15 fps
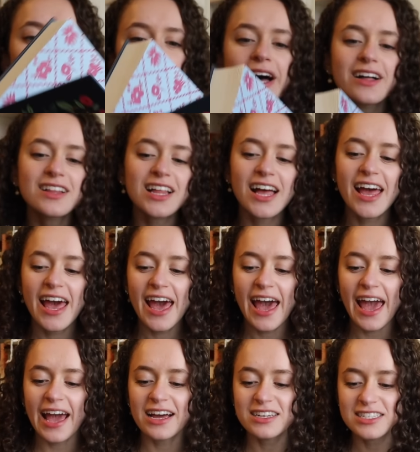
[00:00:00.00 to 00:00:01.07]
well,
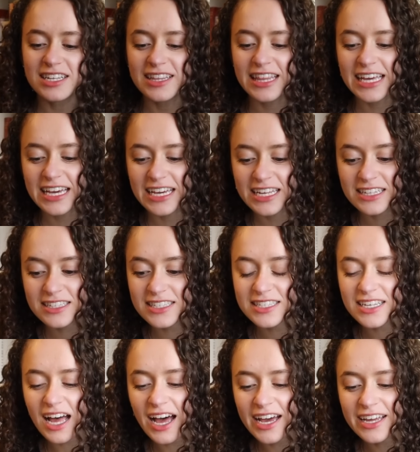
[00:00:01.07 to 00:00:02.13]
and the
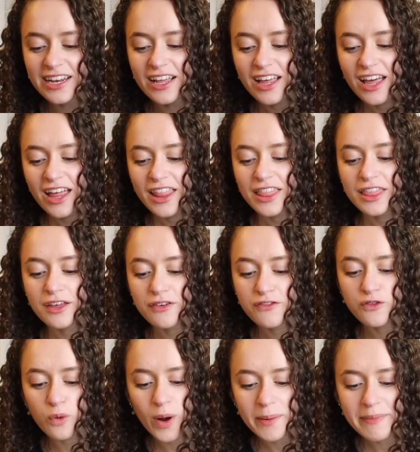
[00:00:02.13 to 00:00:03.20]
inside, the
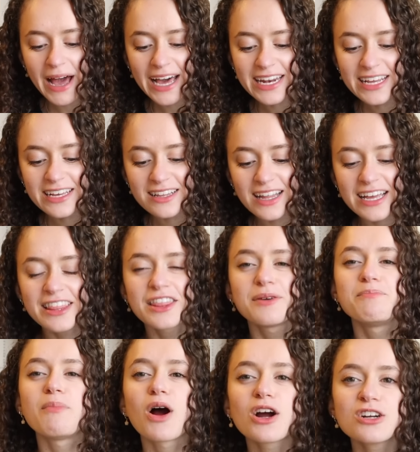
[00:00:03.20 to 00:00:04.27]
formatting, like the
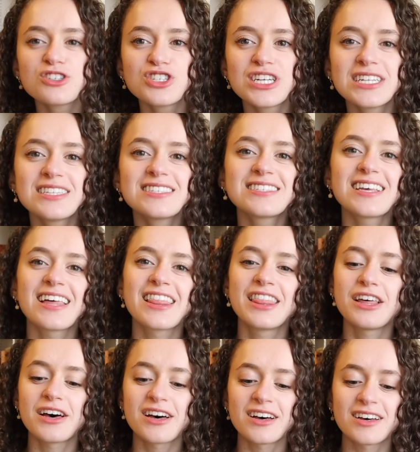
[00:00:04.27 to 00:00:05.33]
margins,
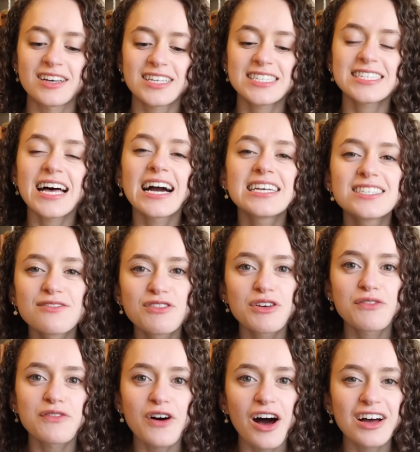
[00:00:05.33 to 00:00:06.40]
the size of the
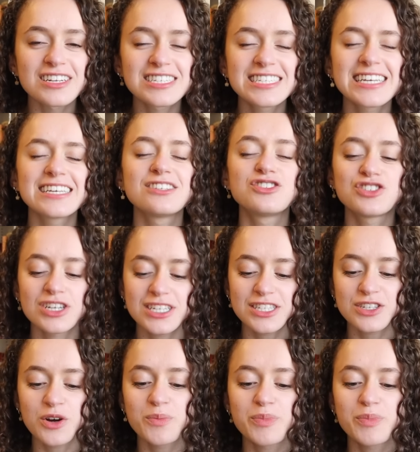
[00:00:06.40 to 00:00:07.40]
font is just so